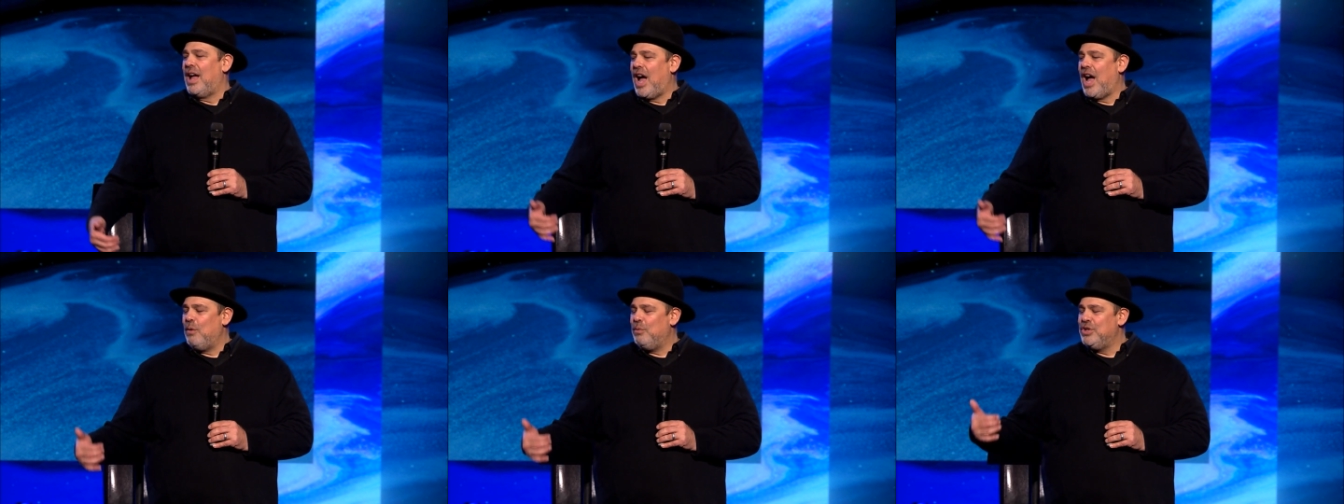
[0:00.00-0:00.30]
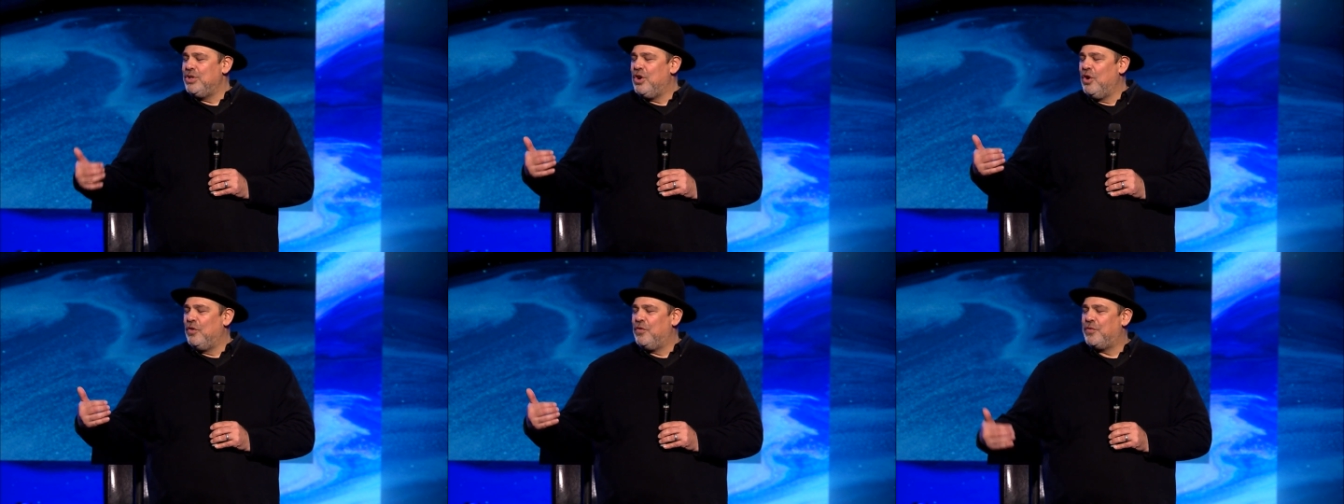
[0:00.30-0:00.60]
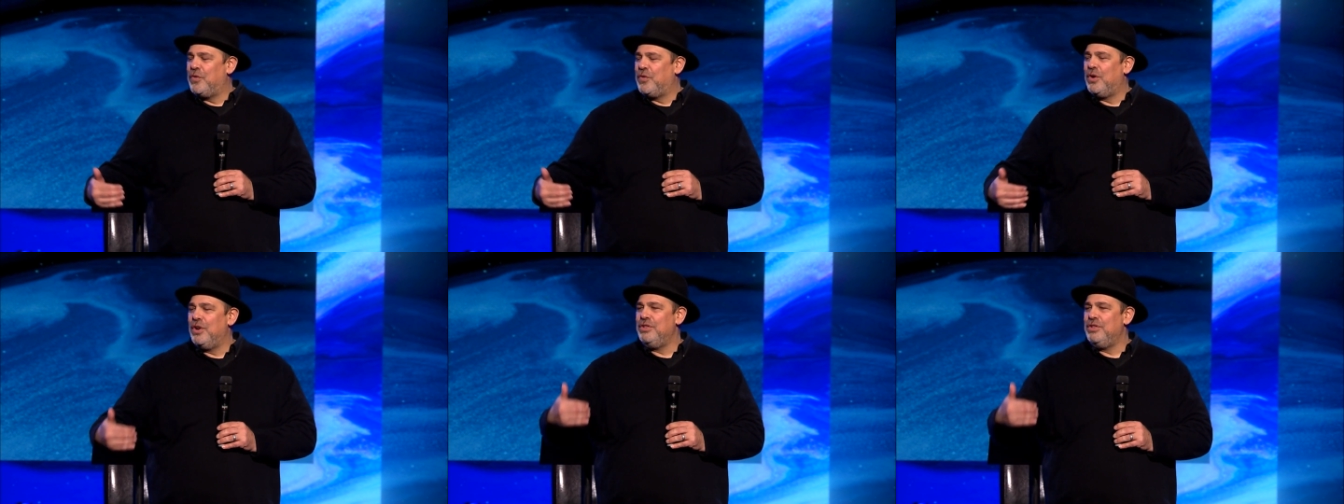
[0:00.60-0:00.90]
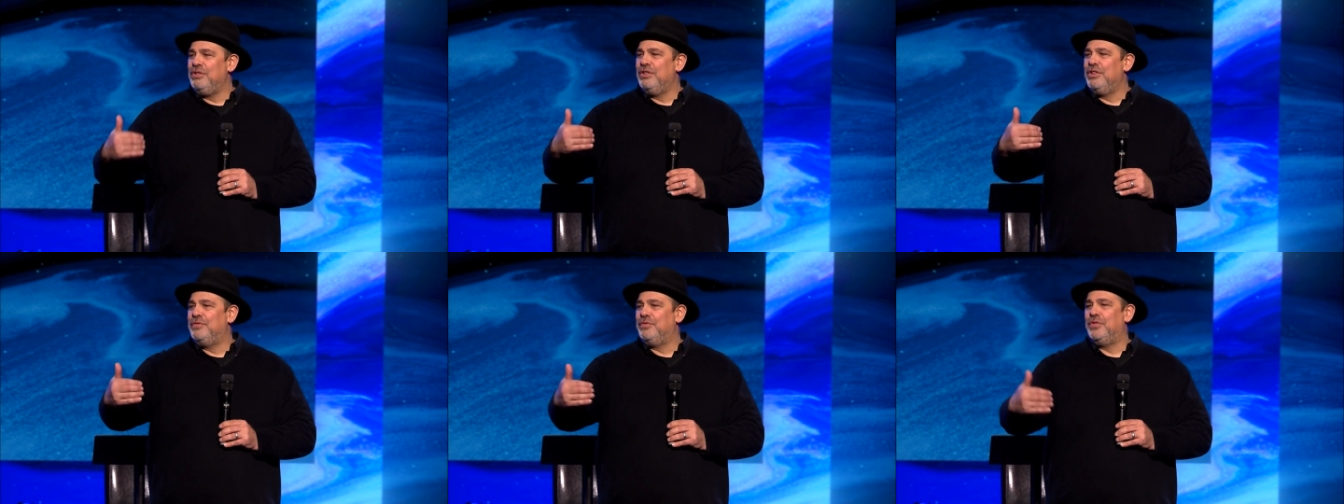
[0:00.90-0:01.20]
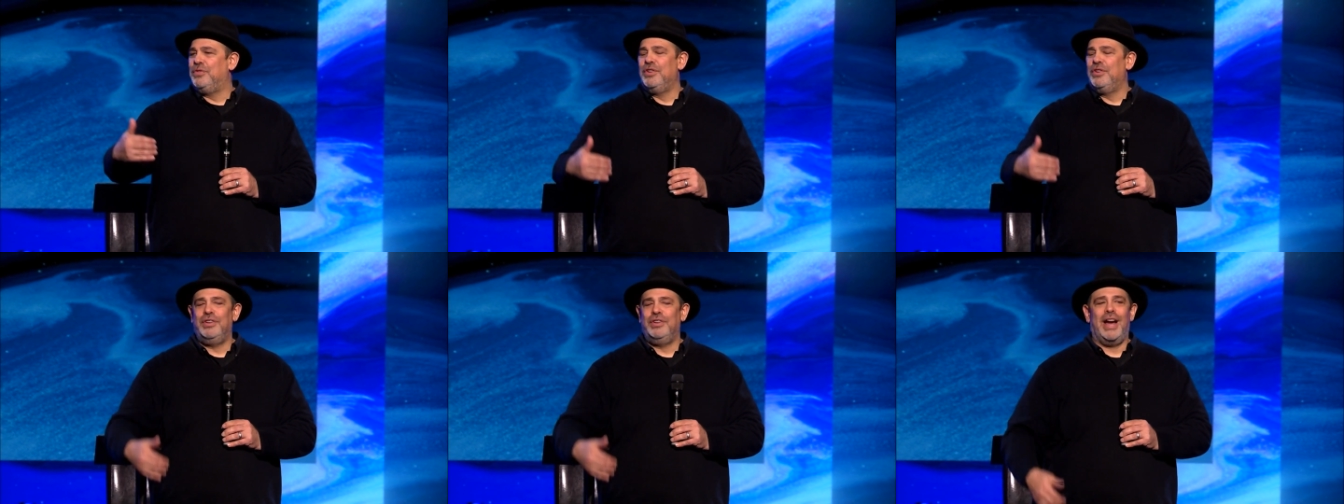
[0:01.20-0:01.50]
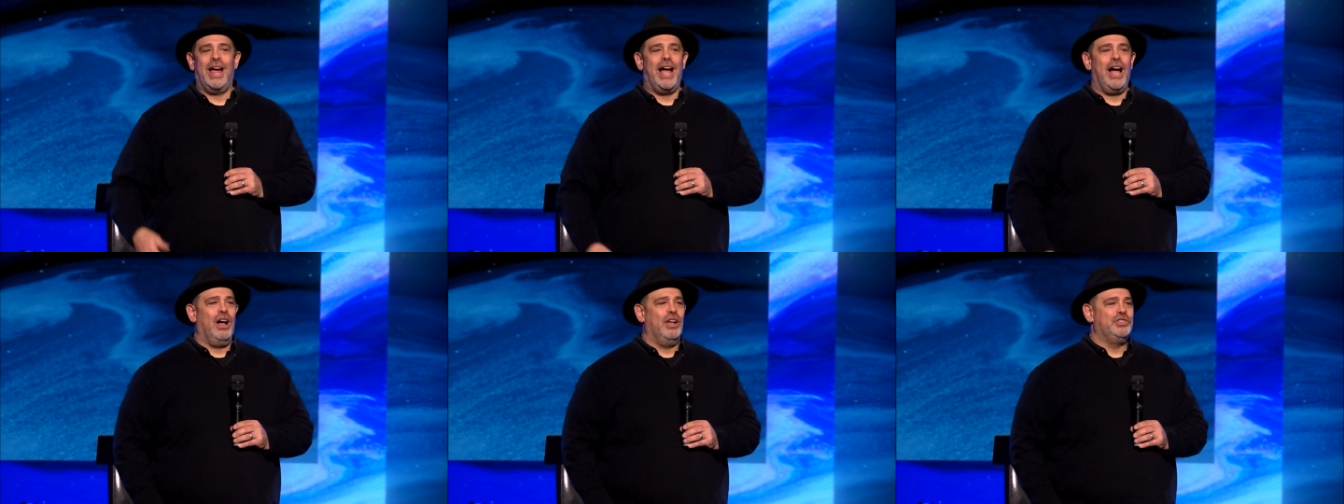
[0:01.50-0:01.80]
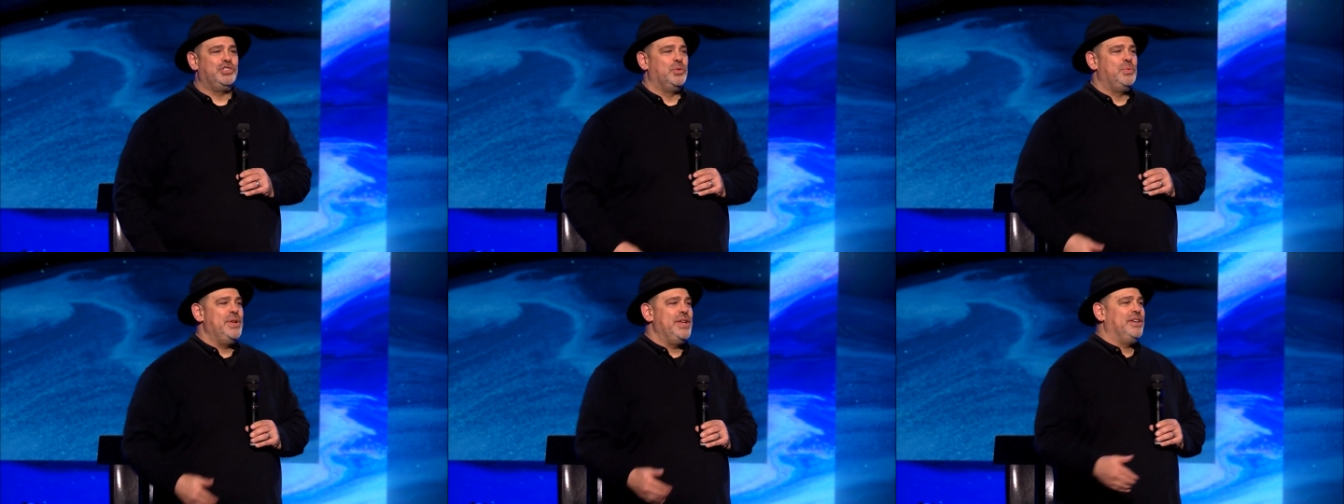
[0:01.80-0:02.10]
I would go further and further
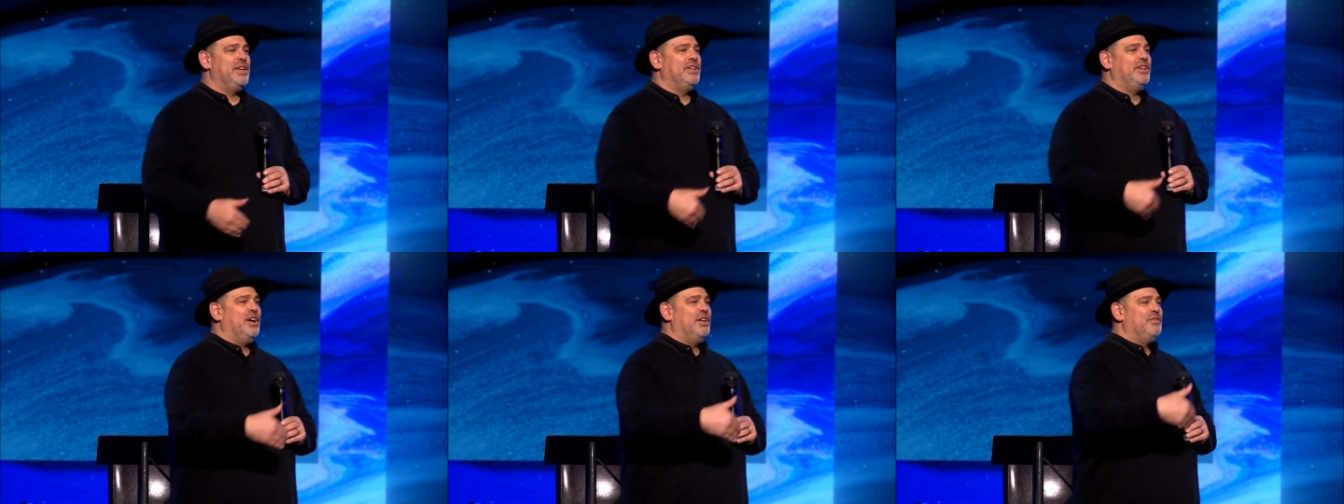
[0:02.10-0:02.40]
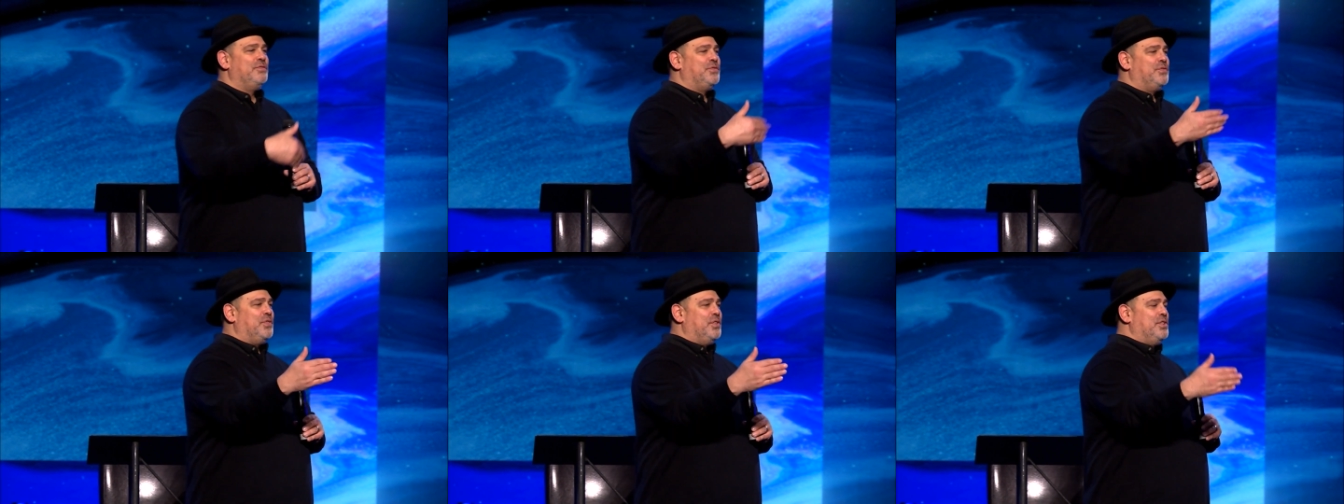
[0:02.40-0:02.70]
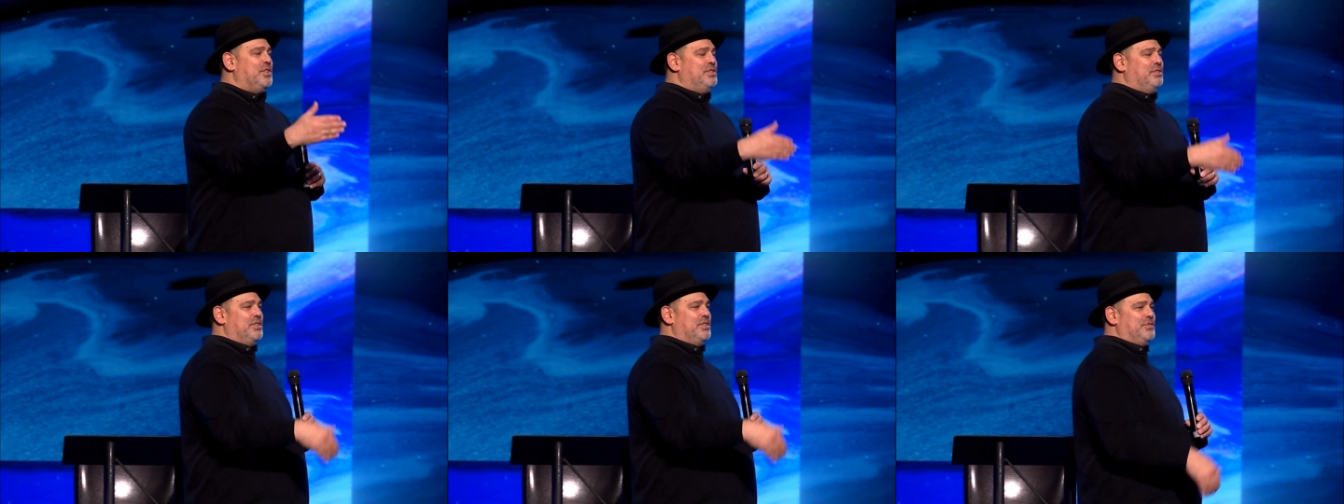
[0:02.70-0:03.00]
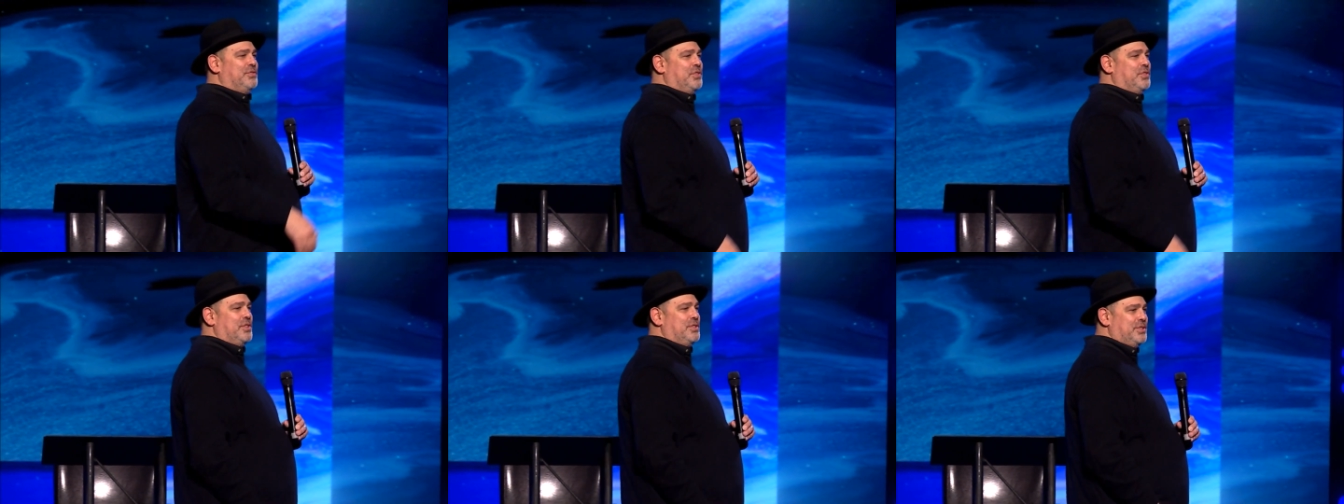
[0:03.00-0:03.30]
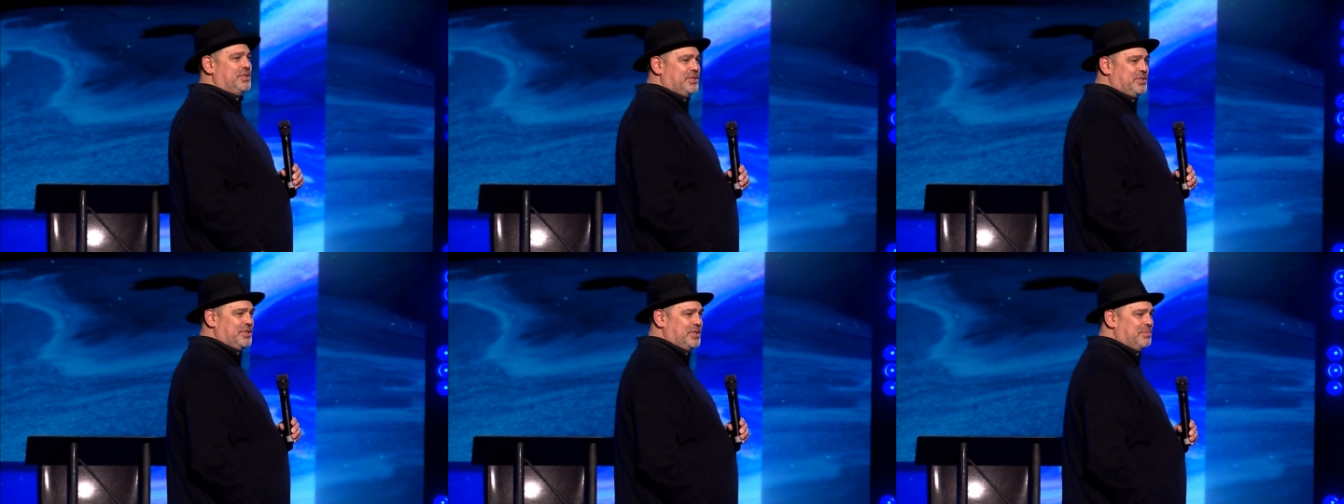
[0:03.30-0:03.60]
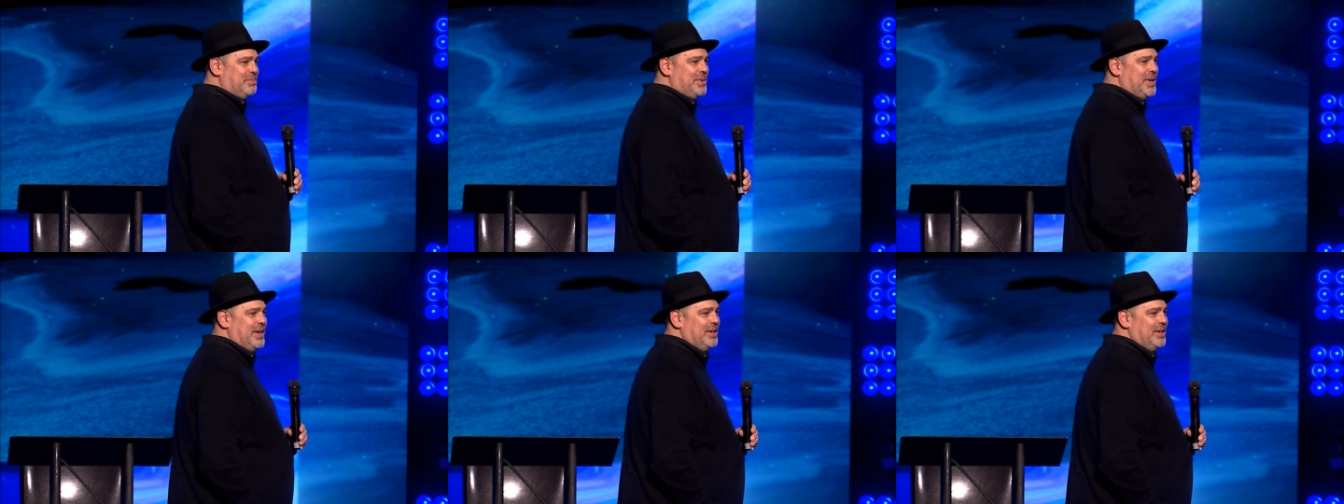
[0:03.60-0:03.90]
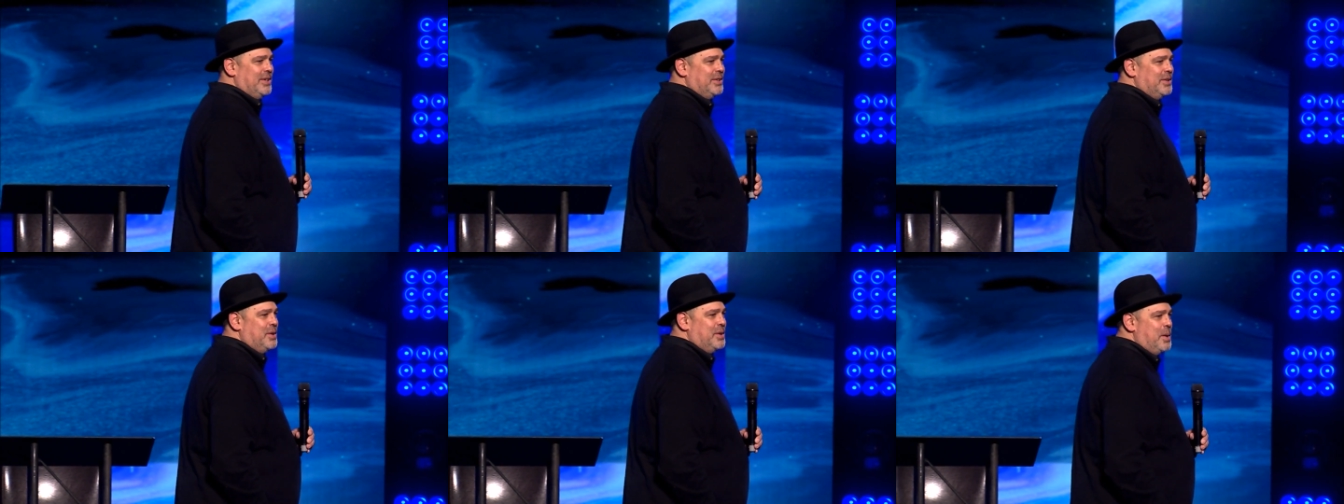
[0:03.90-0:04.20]
out so he could come further and further to
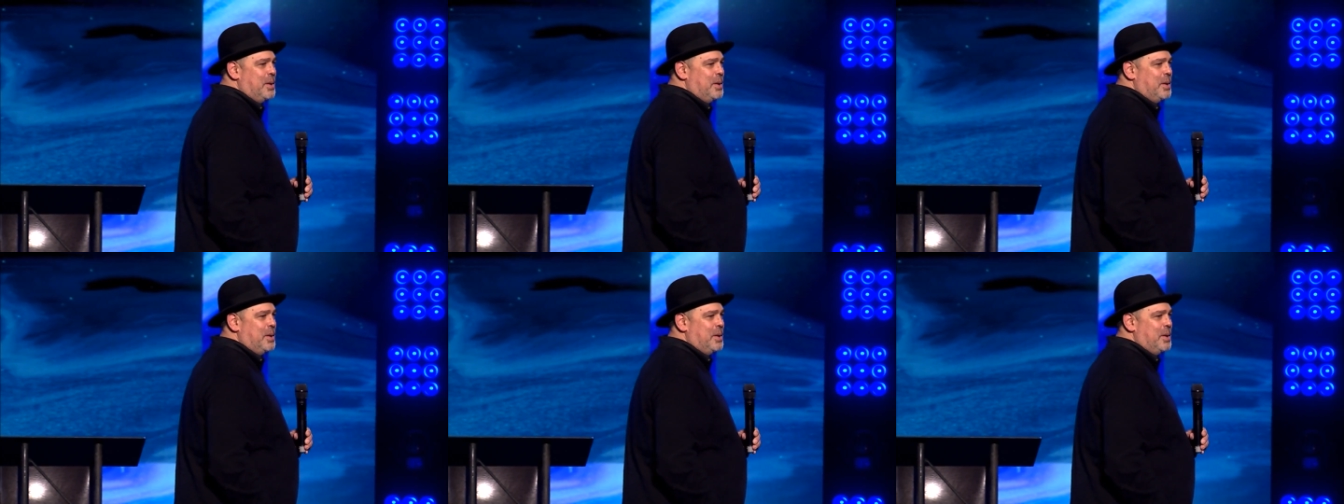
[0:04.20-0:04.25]
me.